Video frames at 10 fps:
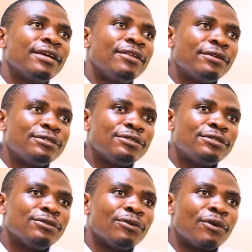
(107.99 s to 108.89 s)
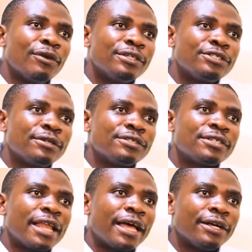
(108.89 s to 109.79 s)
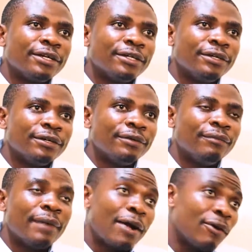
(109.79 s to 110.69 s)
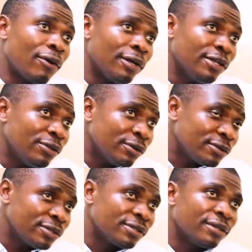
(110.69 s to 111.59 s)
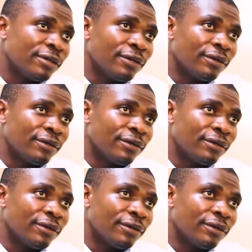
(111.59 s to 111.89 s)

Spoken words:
not due to conditions like alcohol-induced